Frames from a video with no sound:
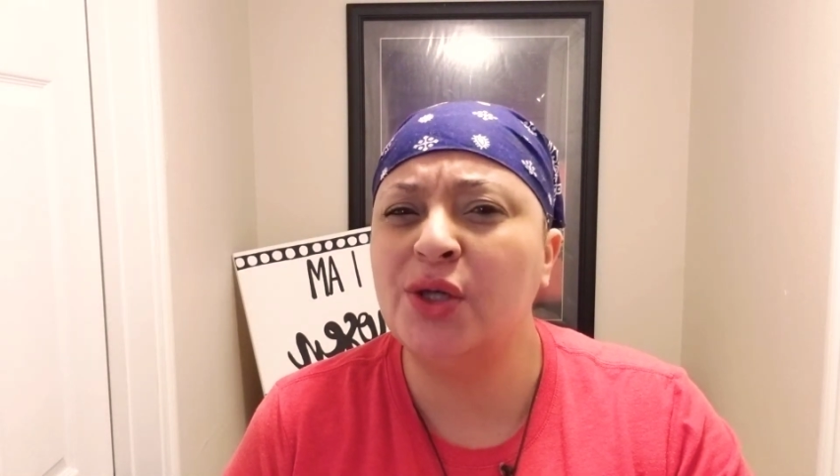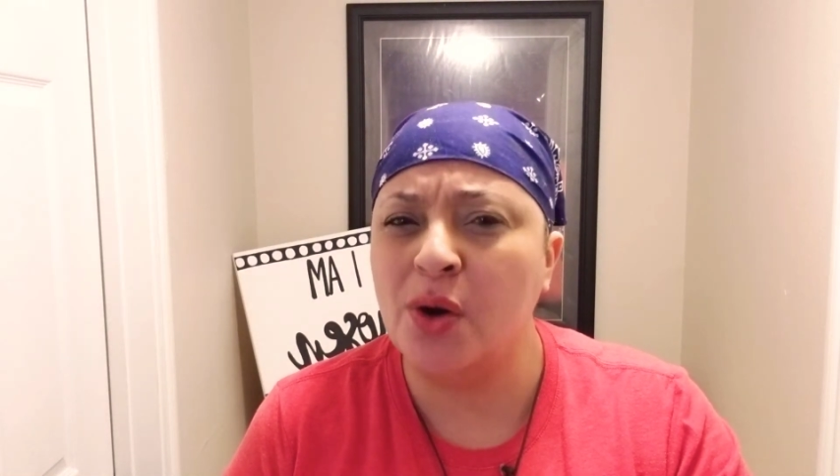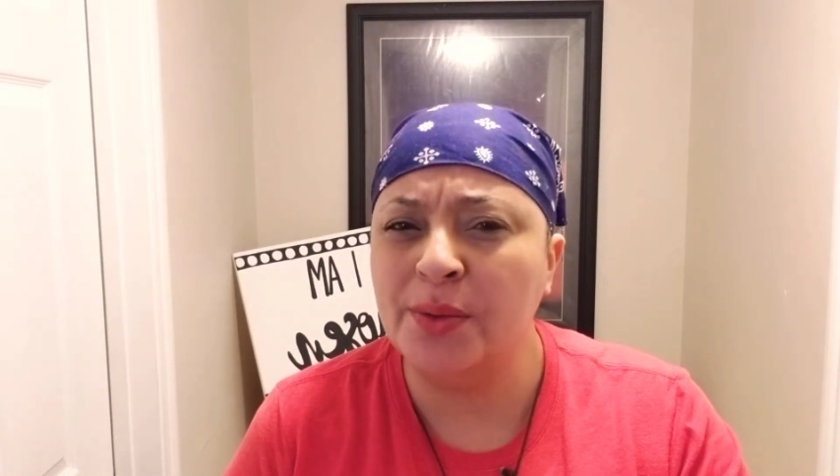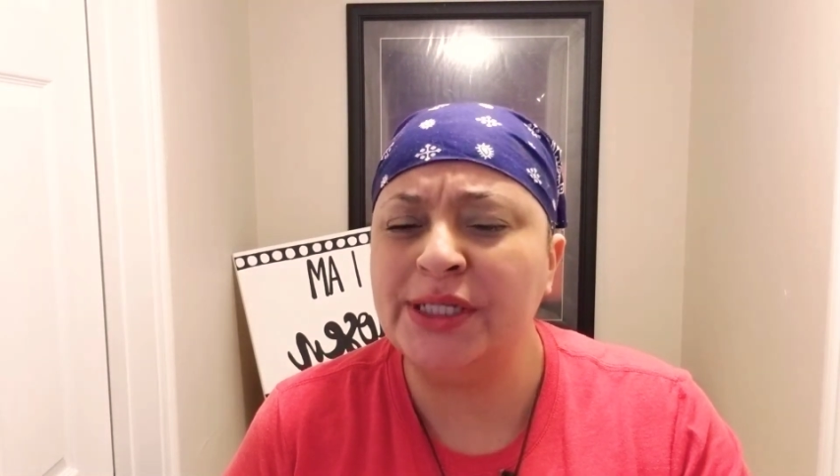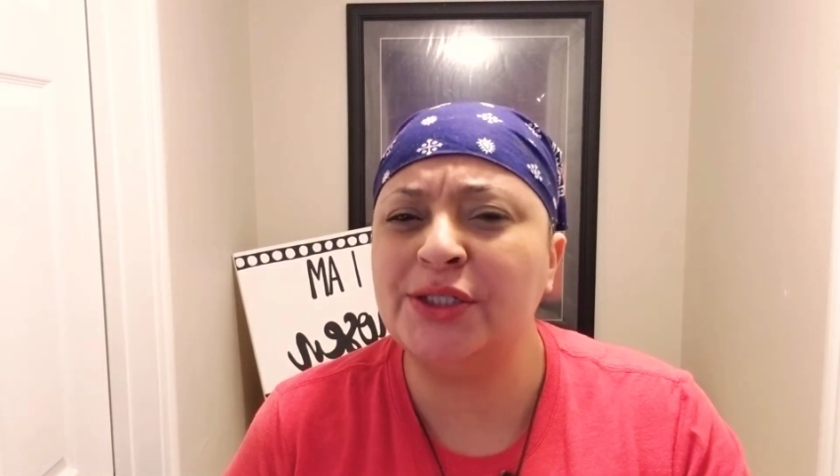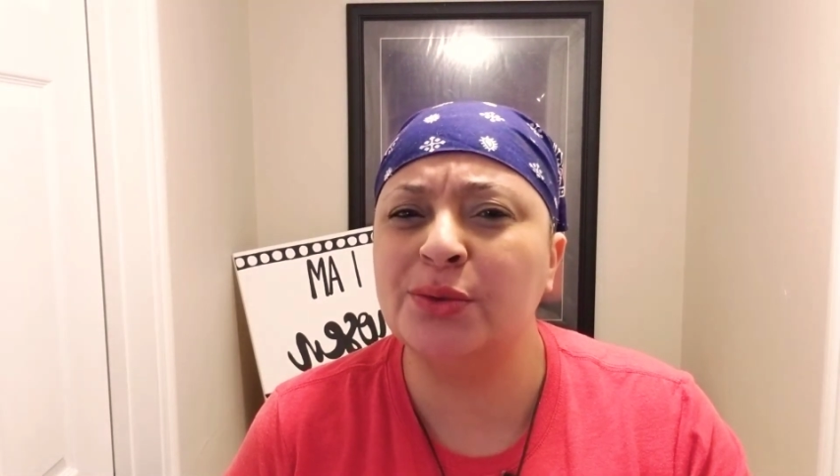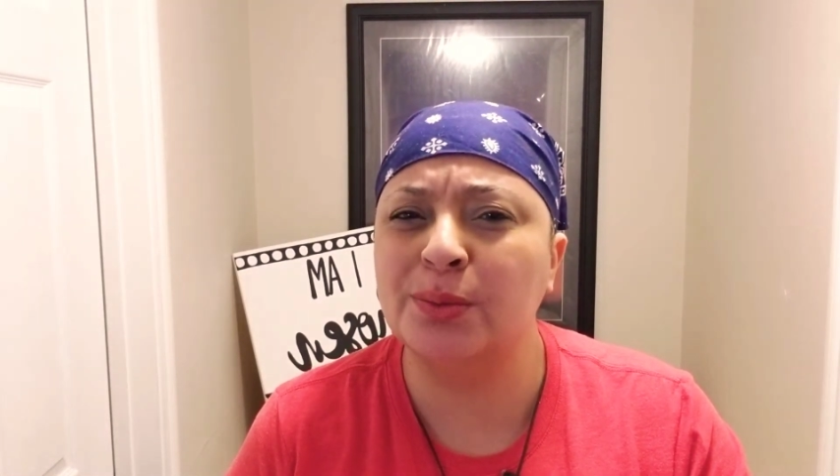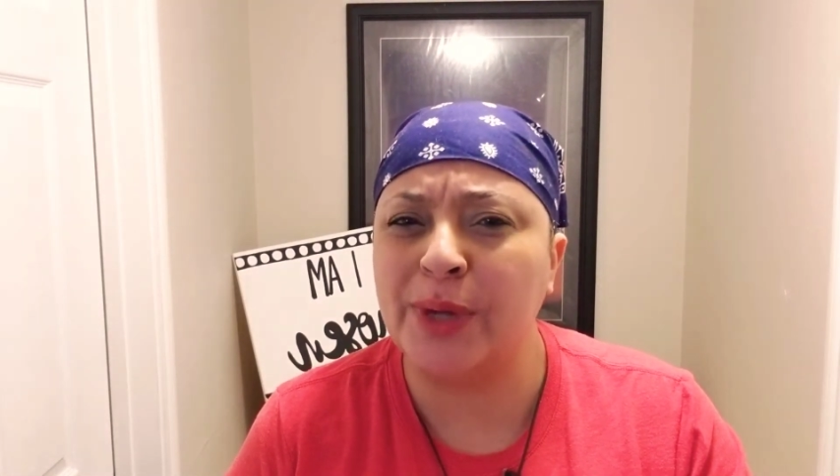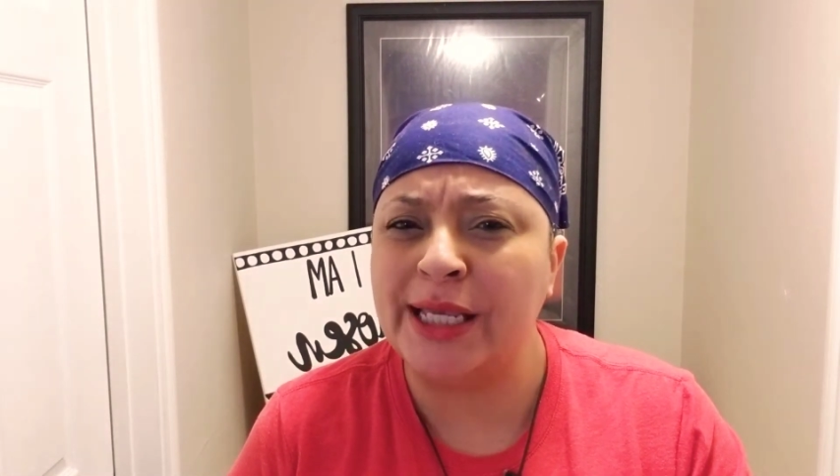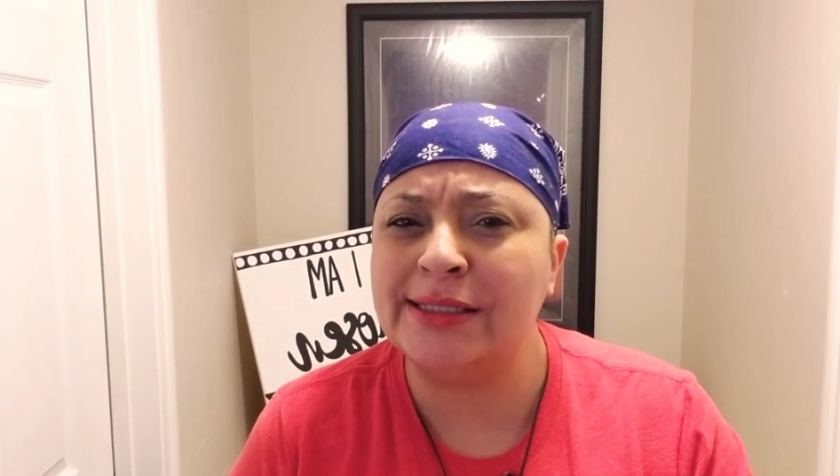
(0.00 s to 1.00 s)
going to
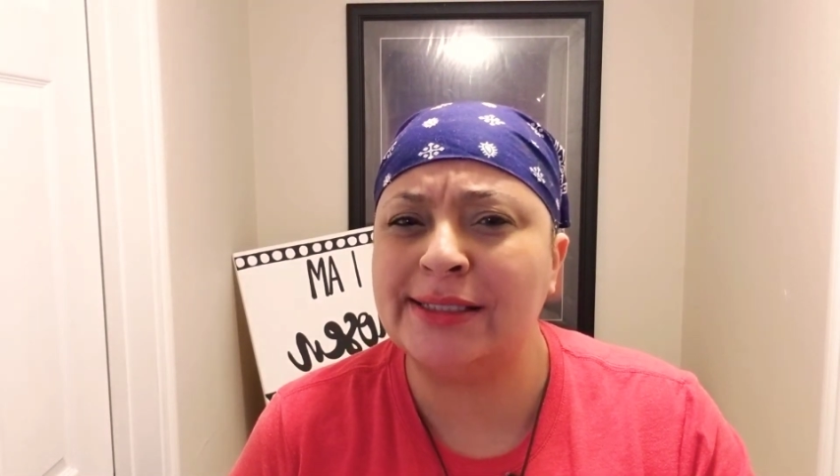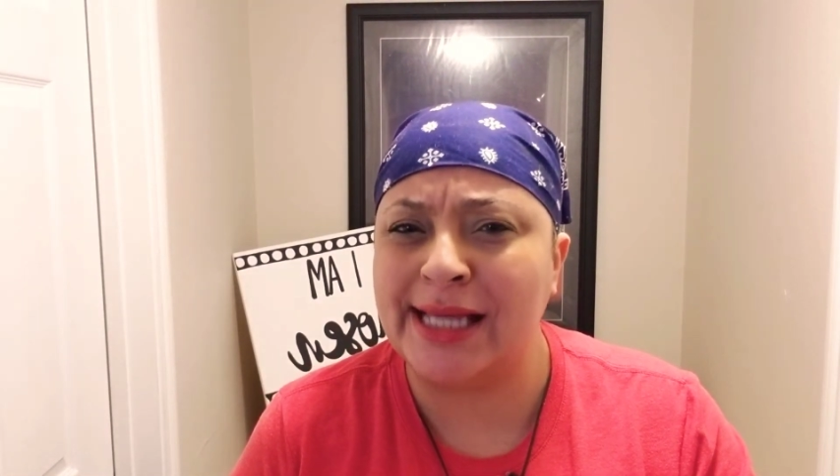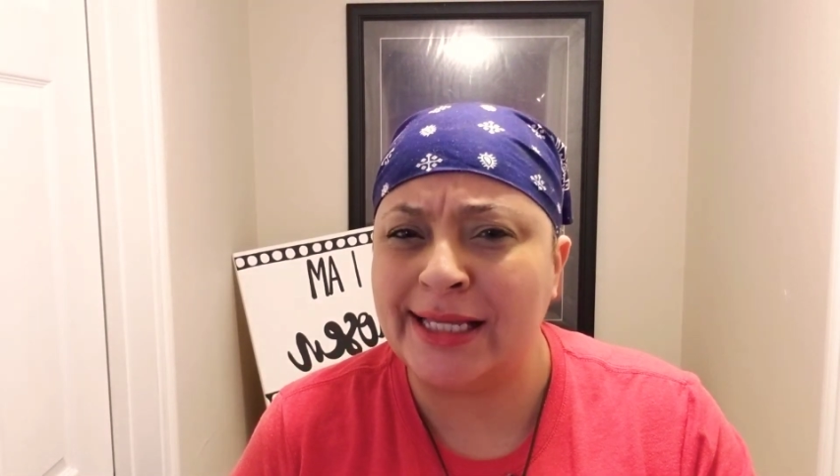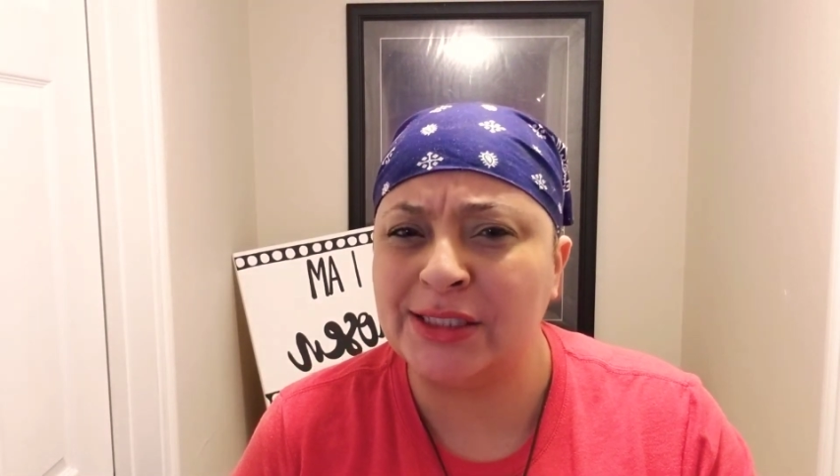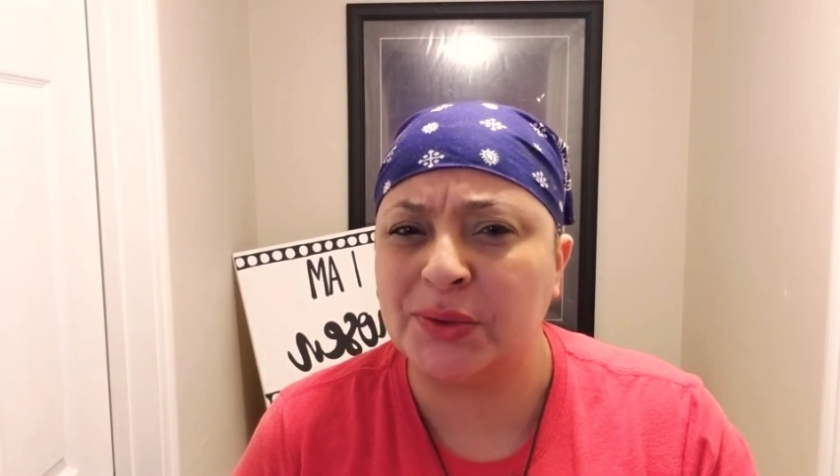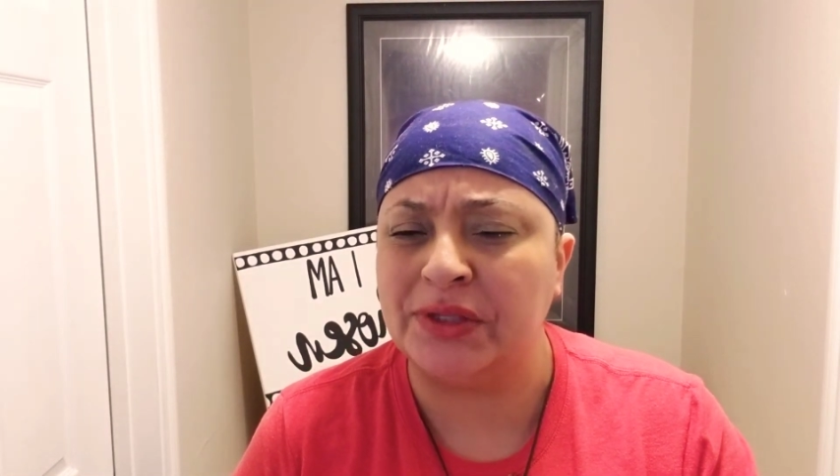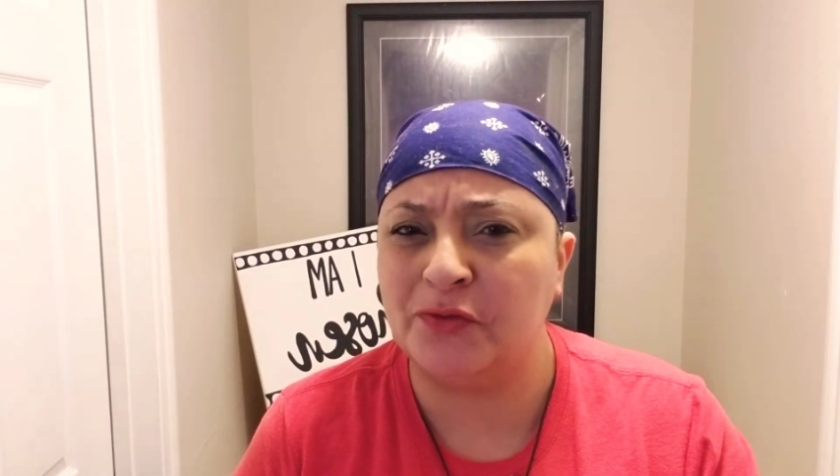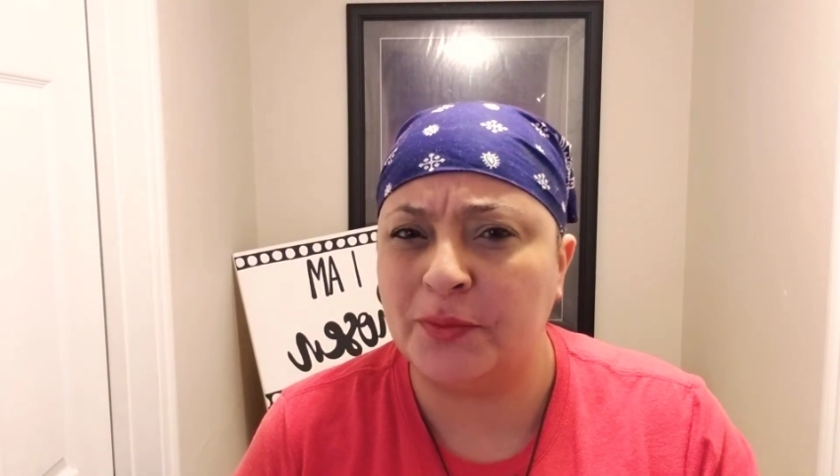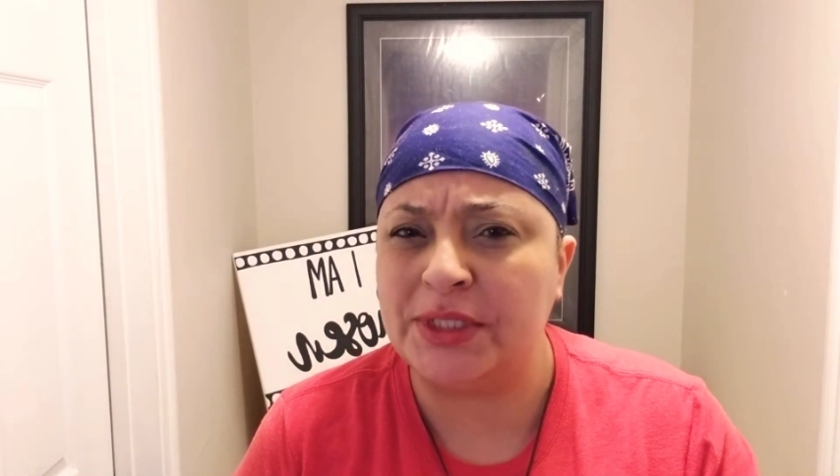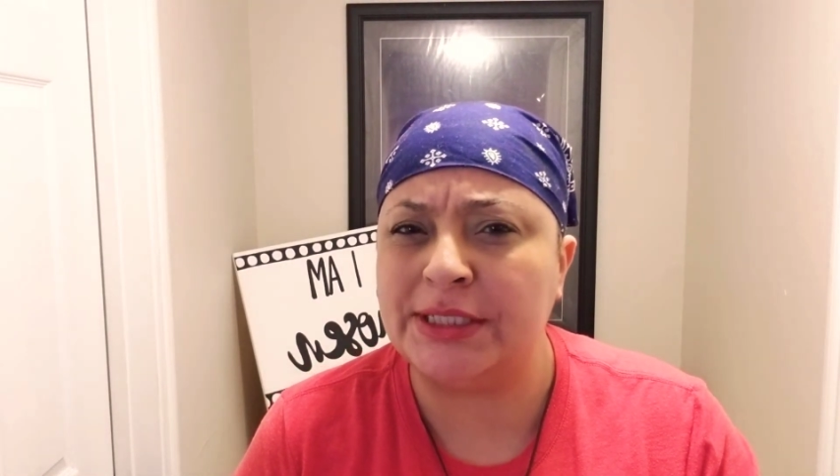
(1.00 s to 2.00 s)
raise Lazarus
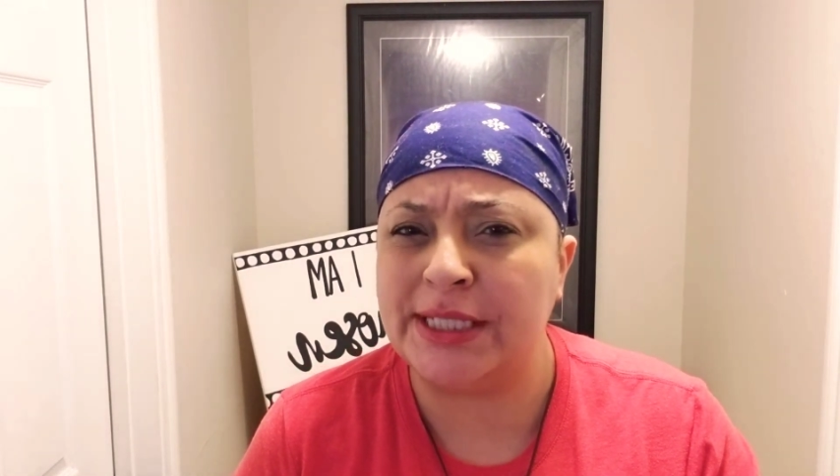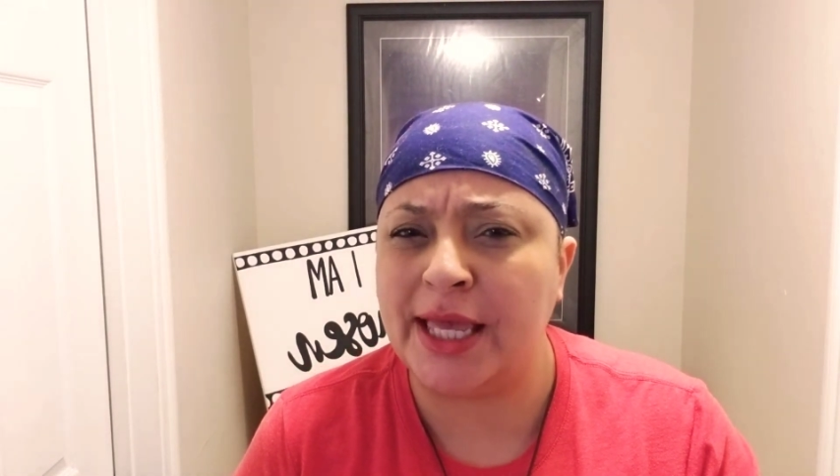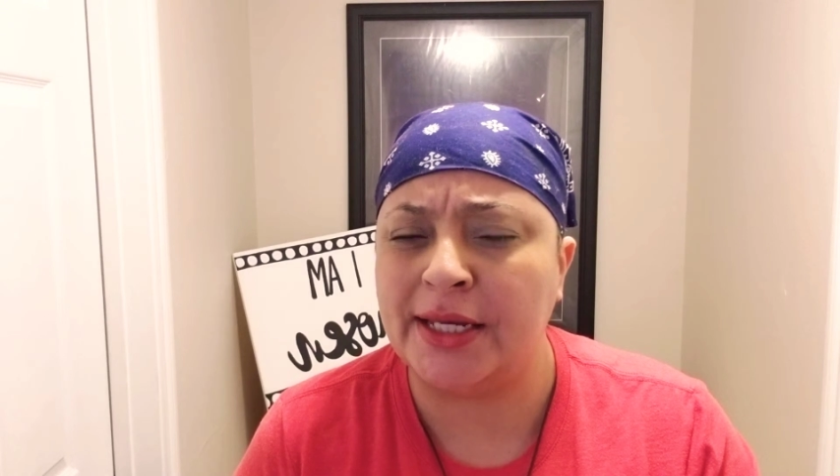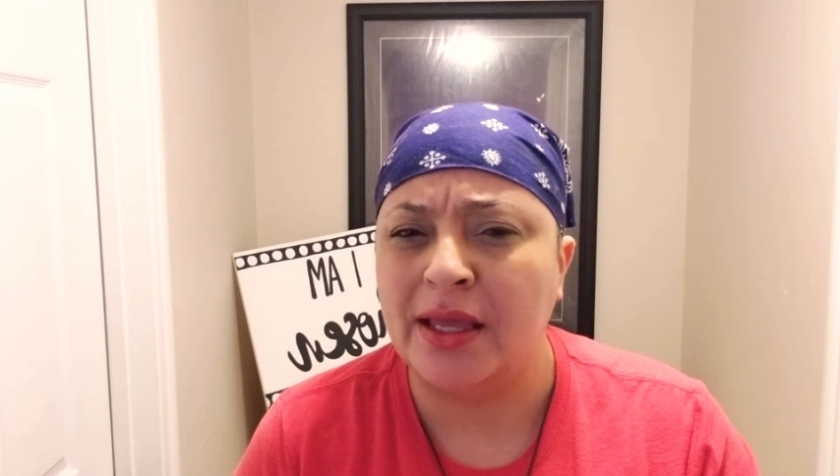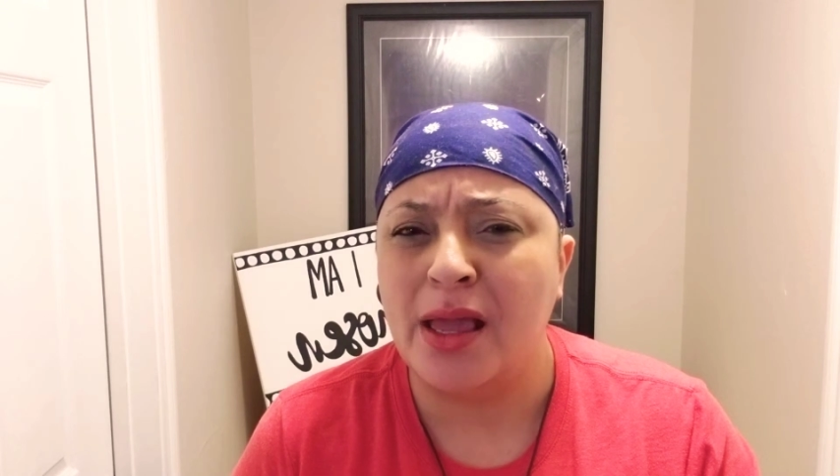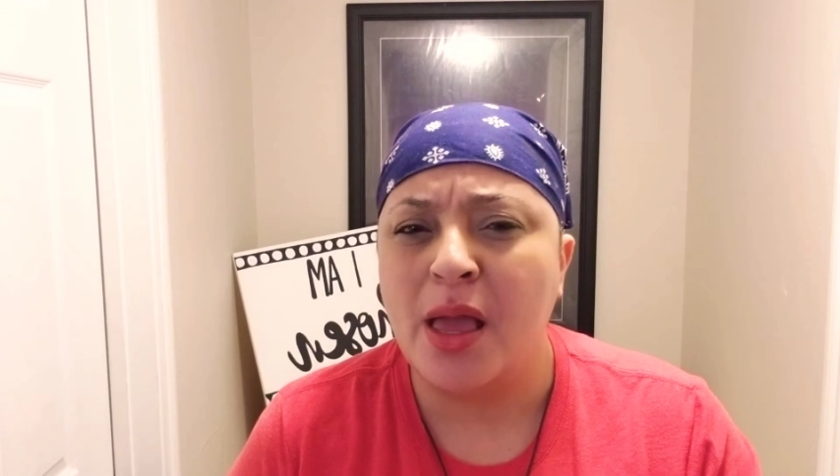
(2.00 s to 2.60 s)
from the dead,